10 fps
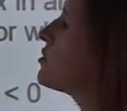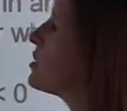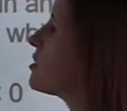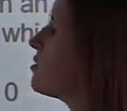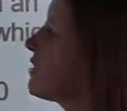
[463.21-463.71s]

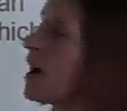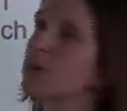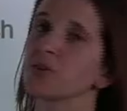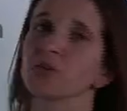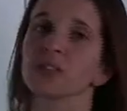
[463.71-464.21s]
critical
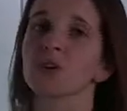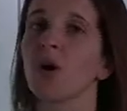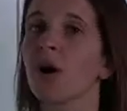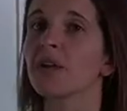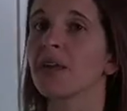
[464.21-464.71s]
value that's
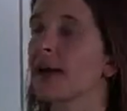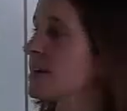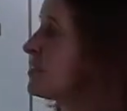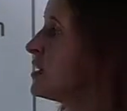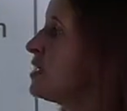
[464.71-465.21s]
on that
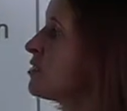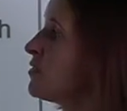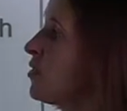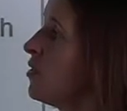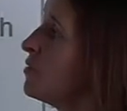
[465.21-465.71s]
given
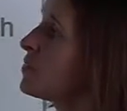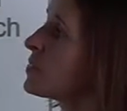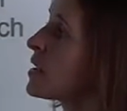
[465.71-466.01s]
interval,